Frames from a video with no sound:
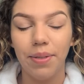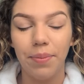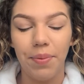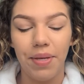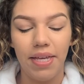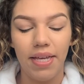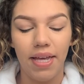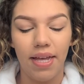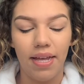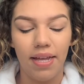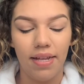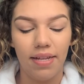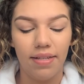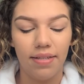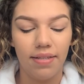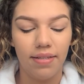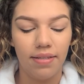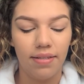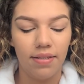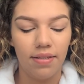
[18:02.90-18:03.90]

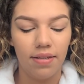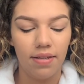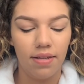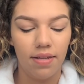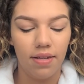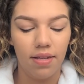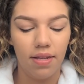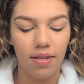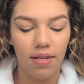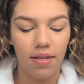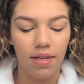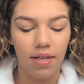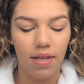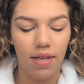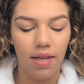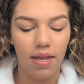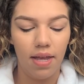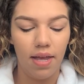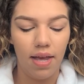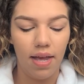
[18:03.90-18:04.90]
because
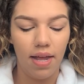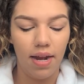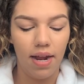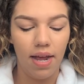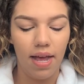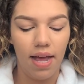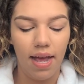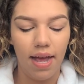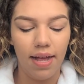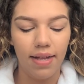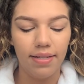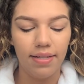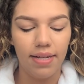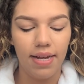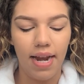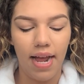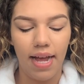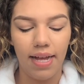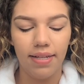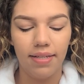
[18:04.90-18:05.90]
it has
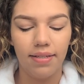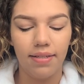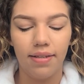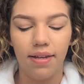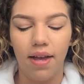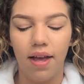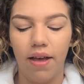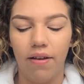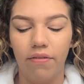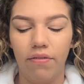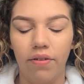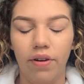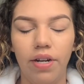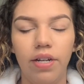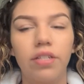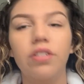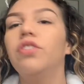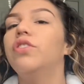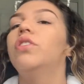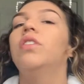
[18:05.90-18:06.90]
nice
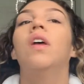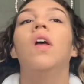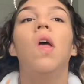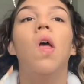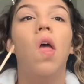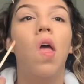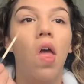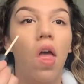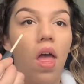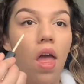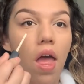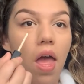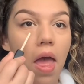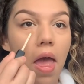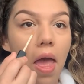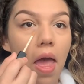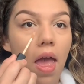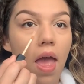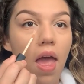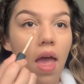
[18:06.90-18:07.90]
coverage,
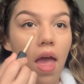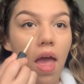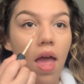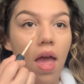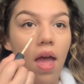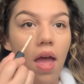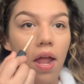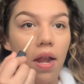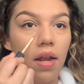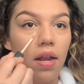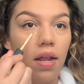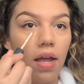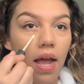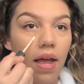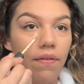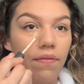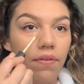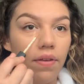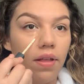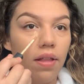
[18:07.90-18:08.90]
and I
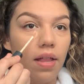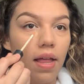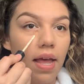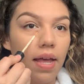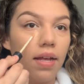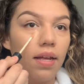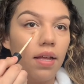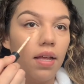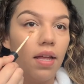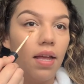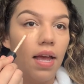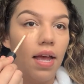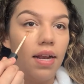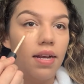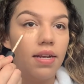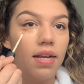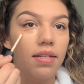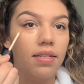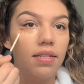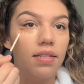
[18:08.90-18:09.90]
feel like it
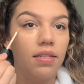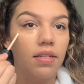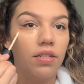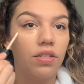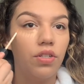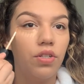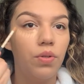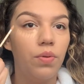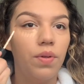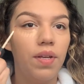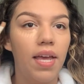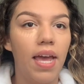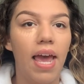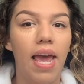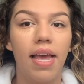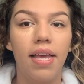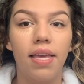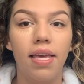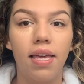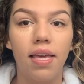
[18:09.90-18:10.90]
doesn't look too
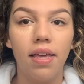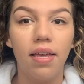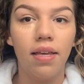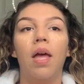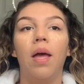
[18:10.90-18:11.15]
cakey.